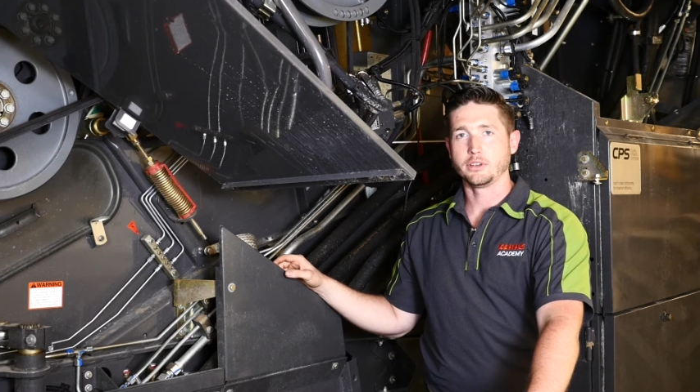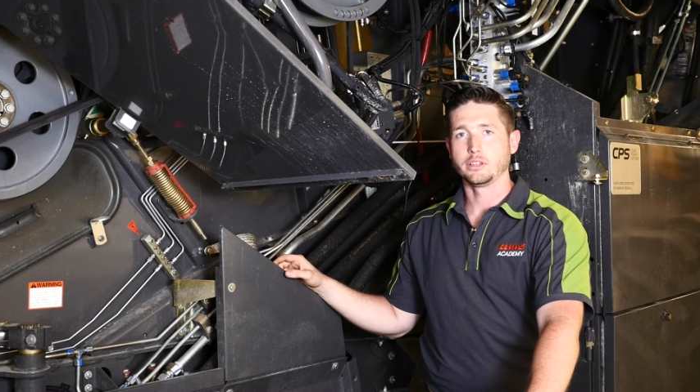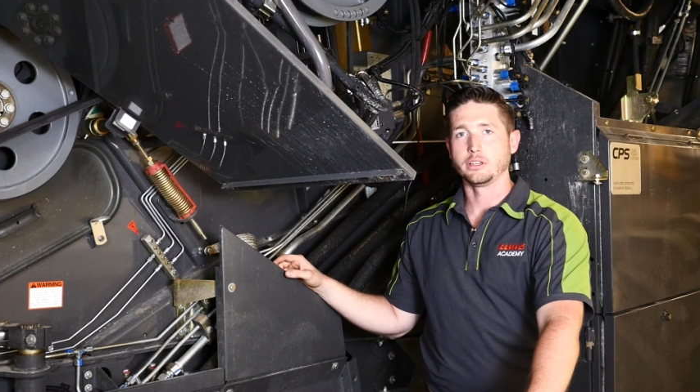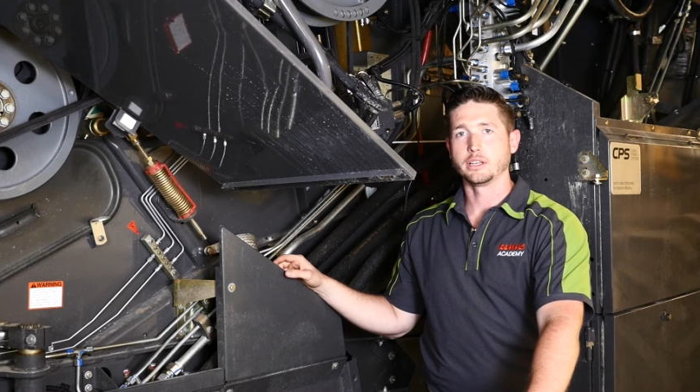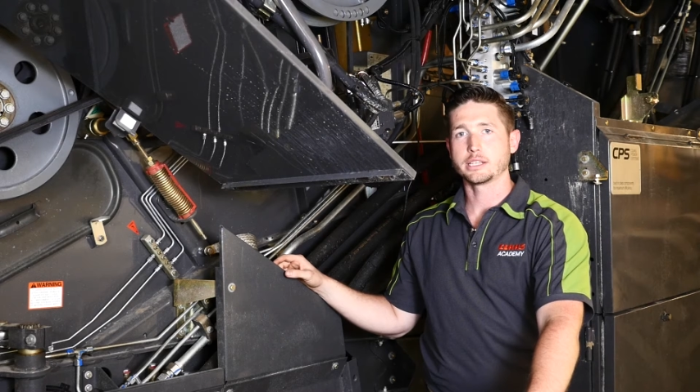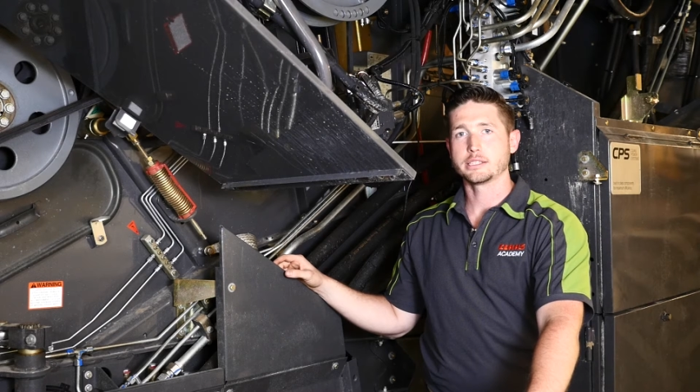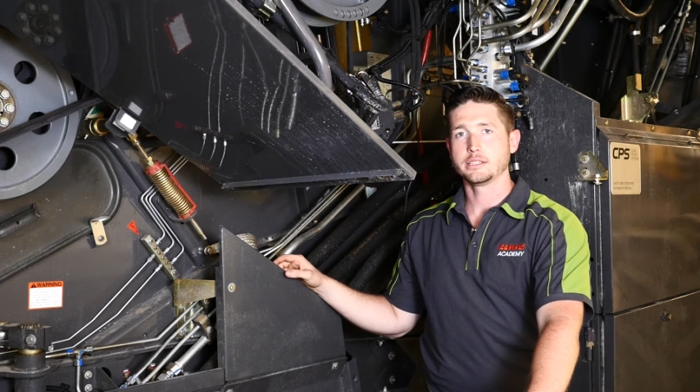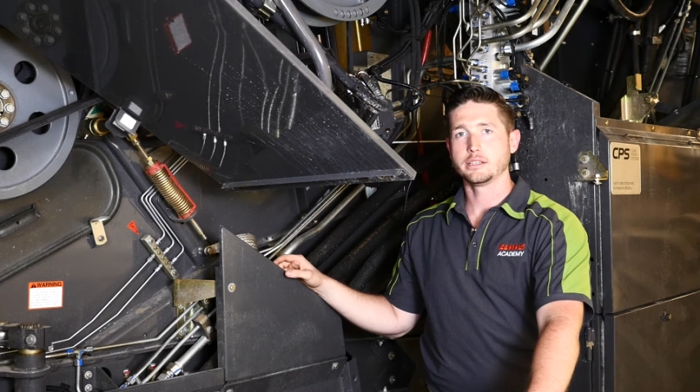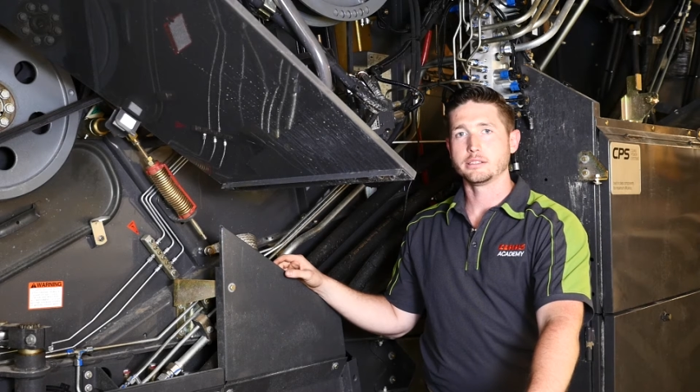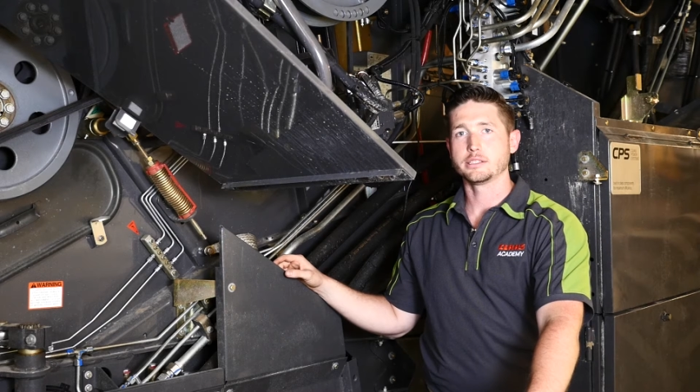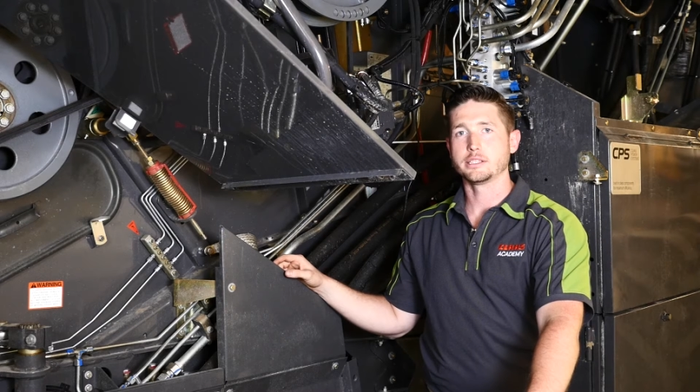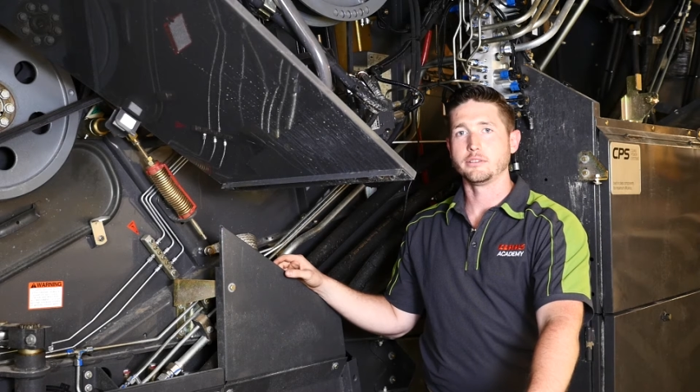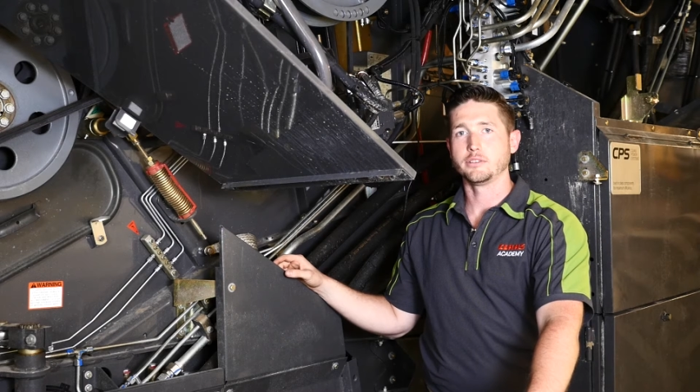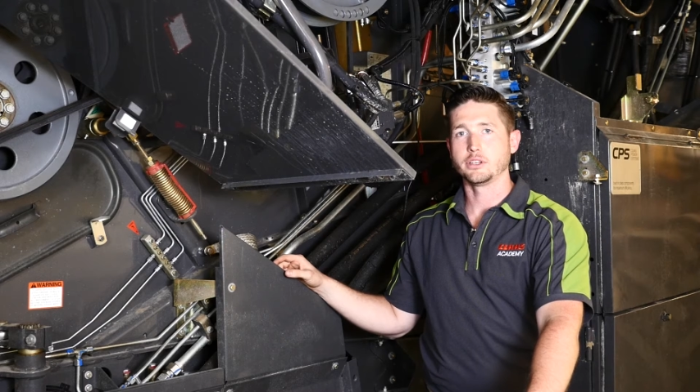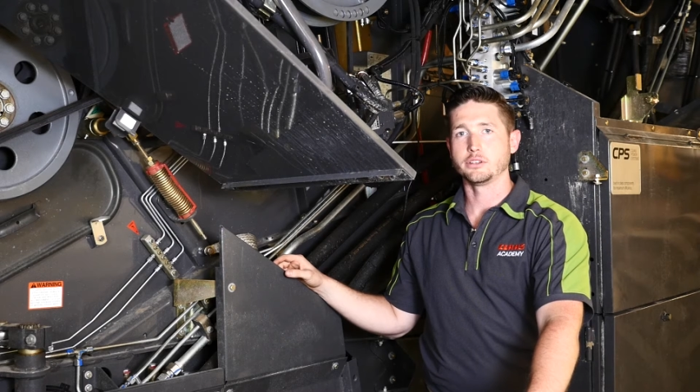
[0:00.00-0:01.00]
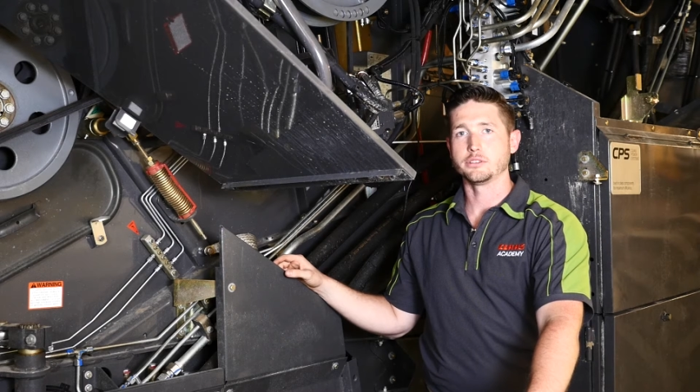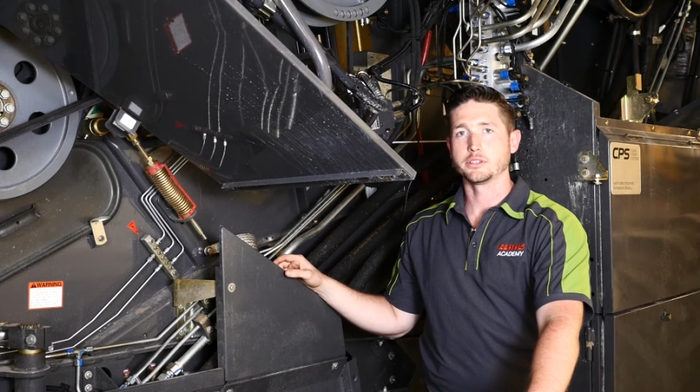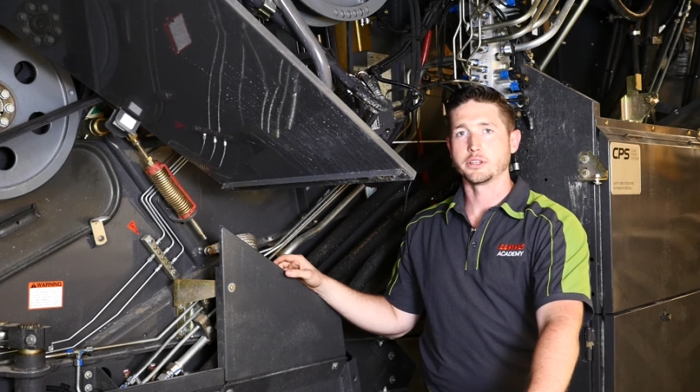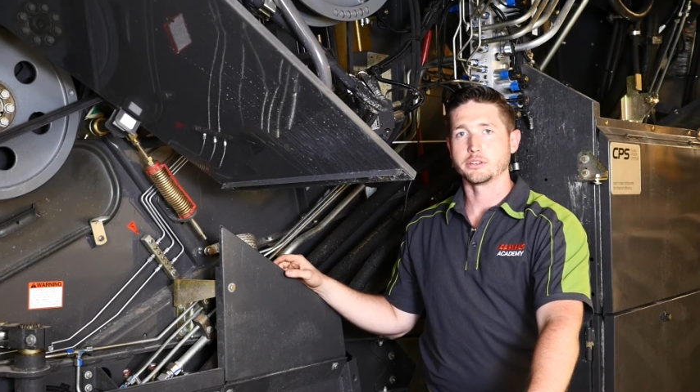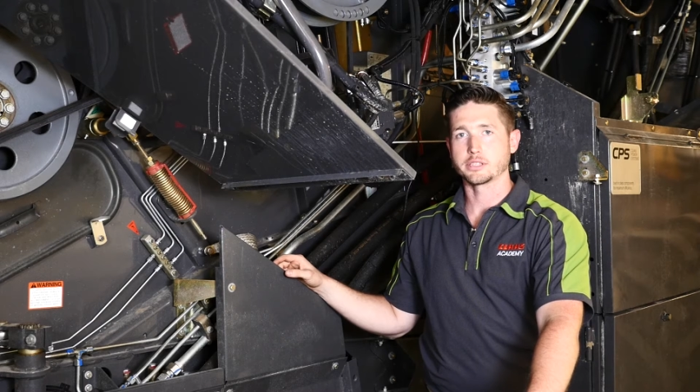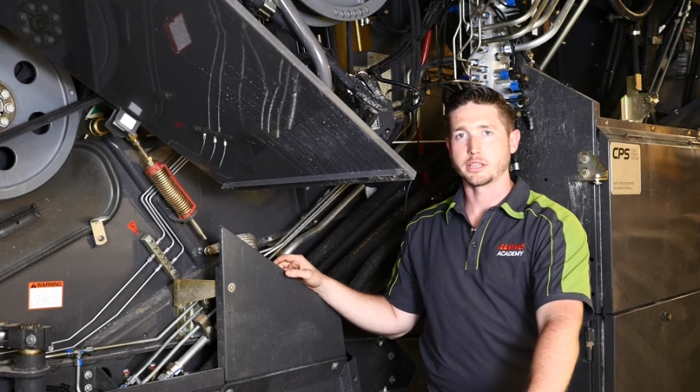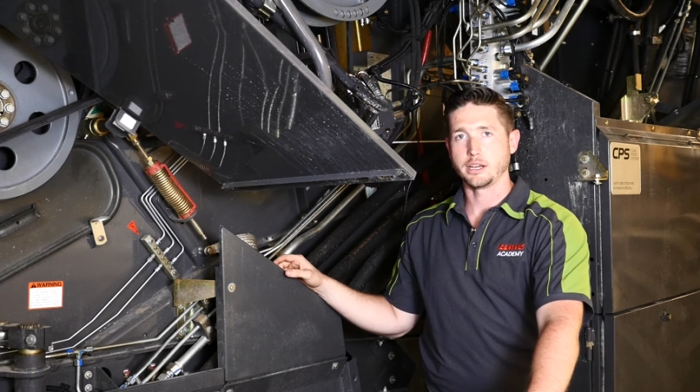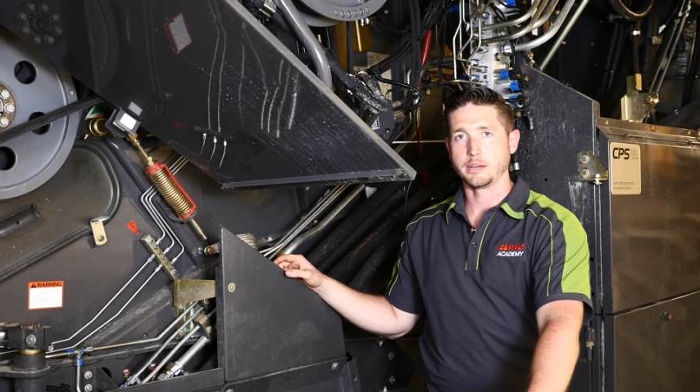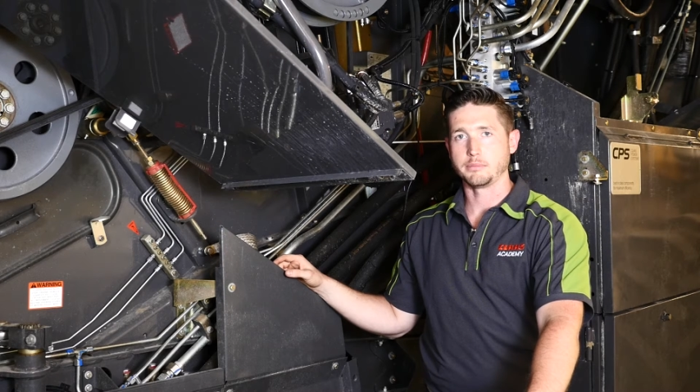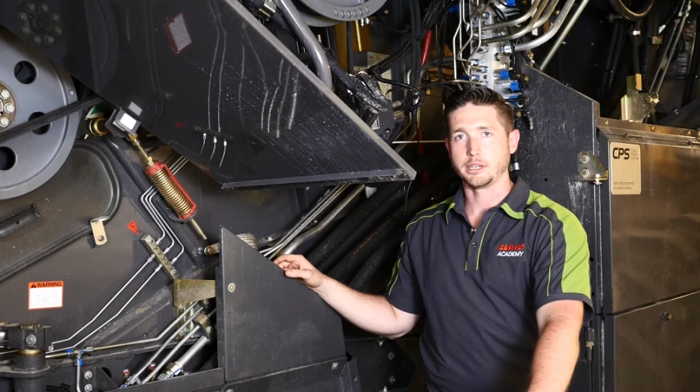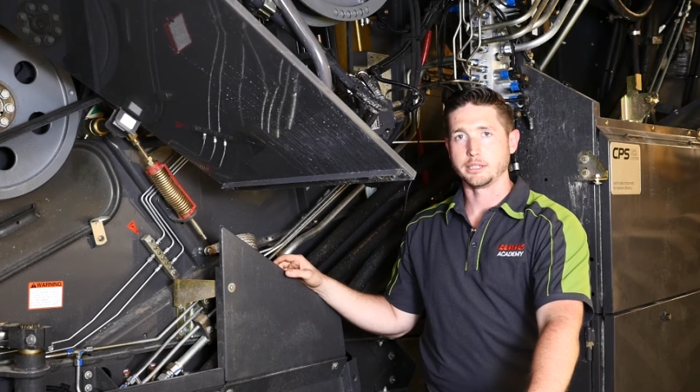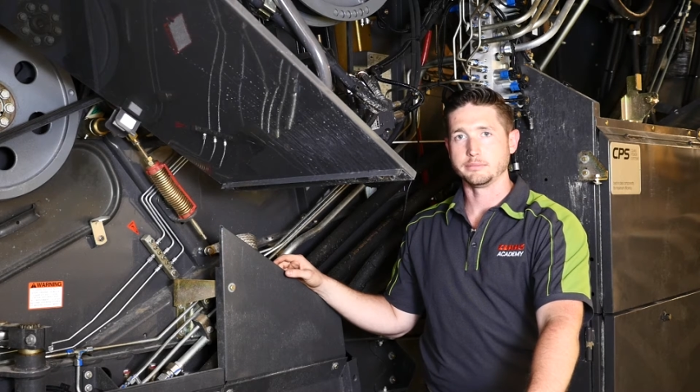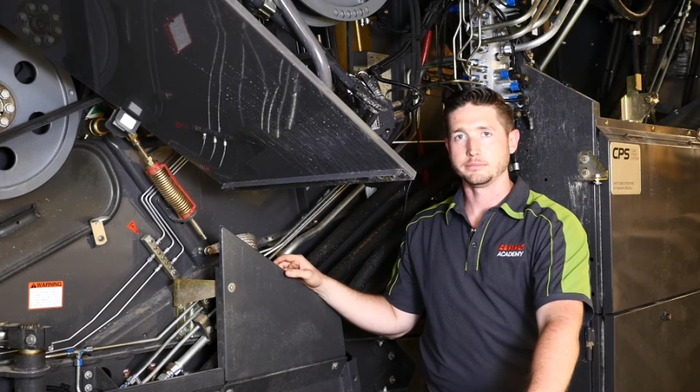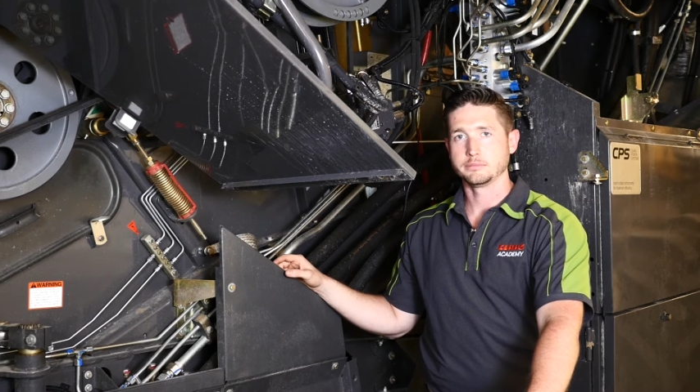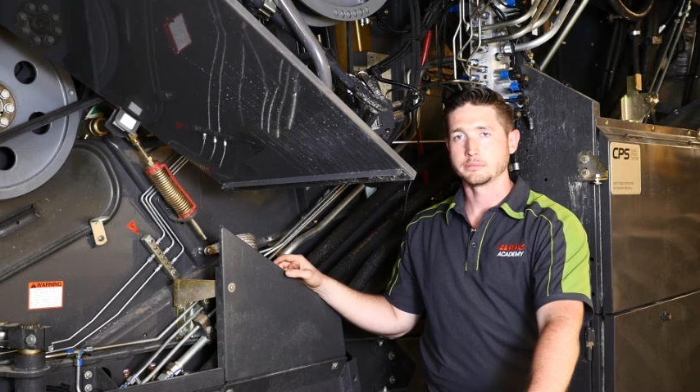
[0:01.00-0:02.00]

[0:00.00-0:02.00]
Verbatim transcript: on the Lexion 700 series combine.